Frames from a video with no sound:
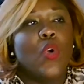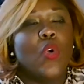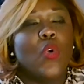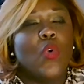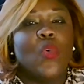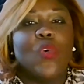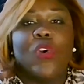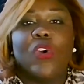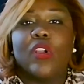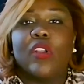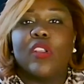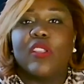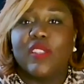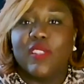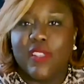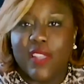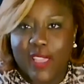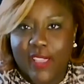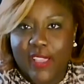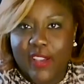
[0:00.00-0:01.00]
or
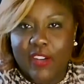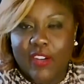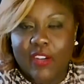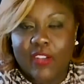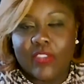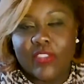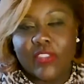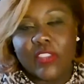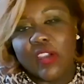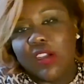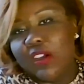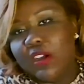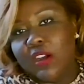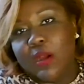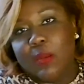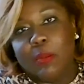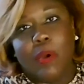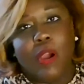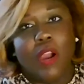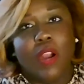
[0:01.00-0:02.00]
layoffs
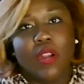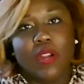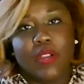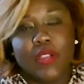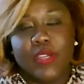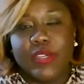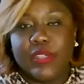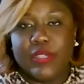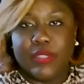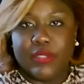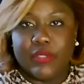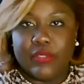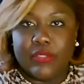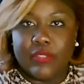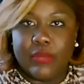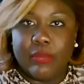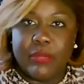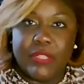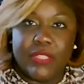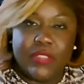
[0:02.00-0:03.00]
are a part of
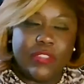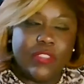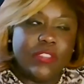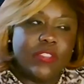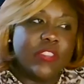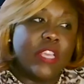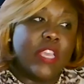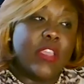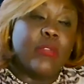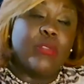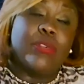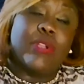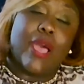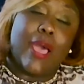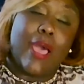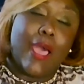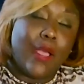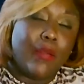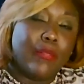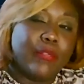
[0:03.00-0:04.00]
the business cycle.
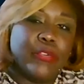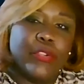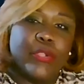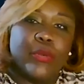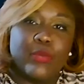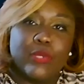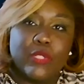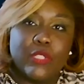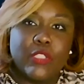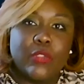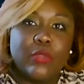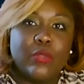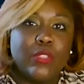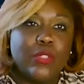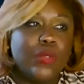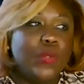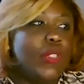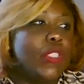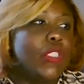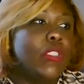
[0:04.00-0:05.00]
Now, how frequently you
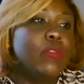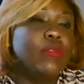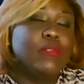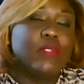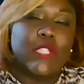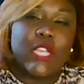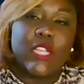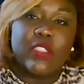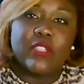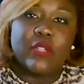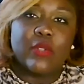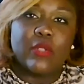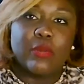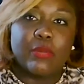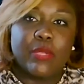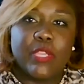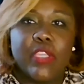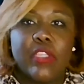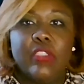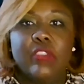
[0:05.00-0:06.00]
do it, that's going
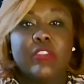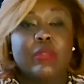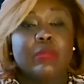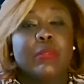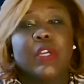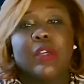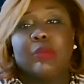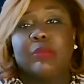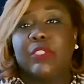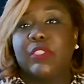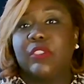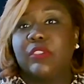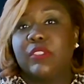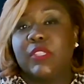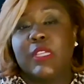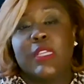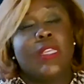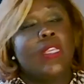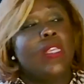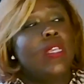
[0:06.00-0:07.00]
to depend. Some companies
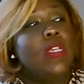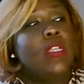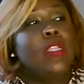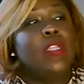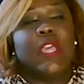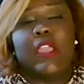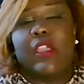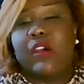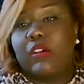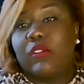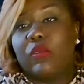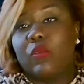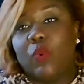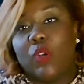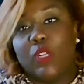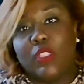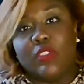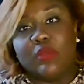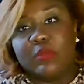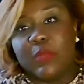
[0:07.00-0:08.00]
lay off
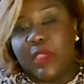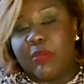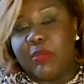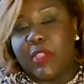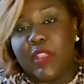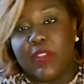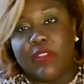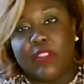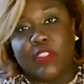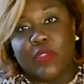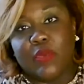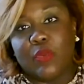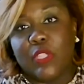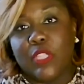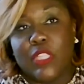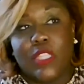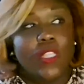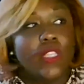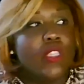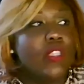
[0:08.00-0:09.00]
once, maybe every
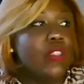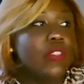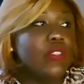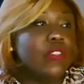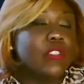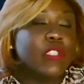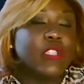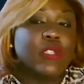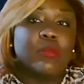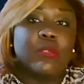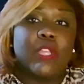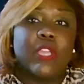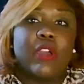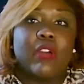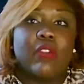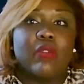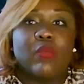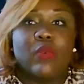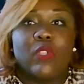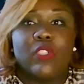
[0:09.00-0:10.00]
20 years, some lay
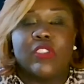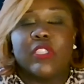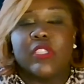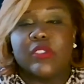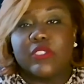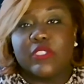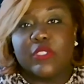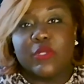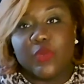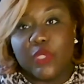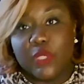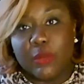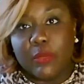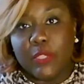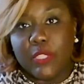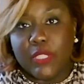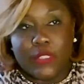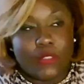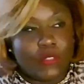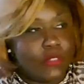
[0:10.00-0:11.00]
off once every 20
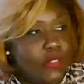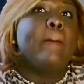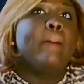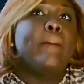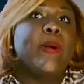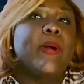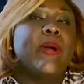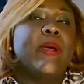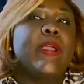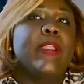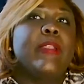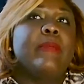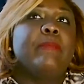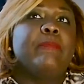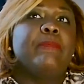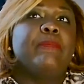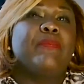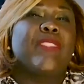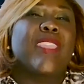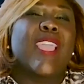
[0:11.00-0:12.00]
months. But
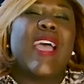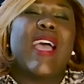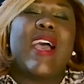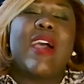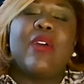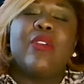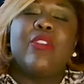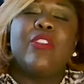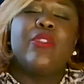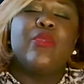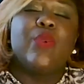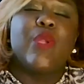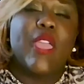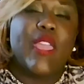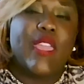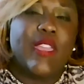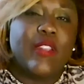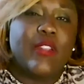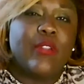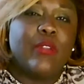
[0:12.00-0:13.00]
how you
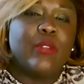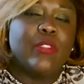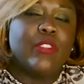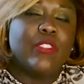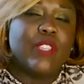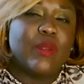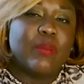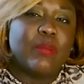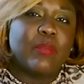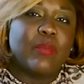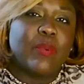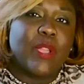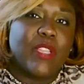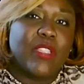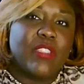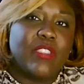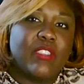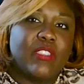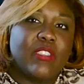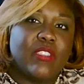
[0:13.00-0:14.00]
handle
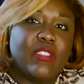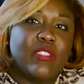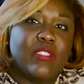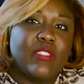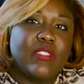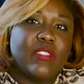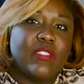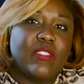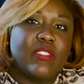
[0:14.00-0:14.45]
separations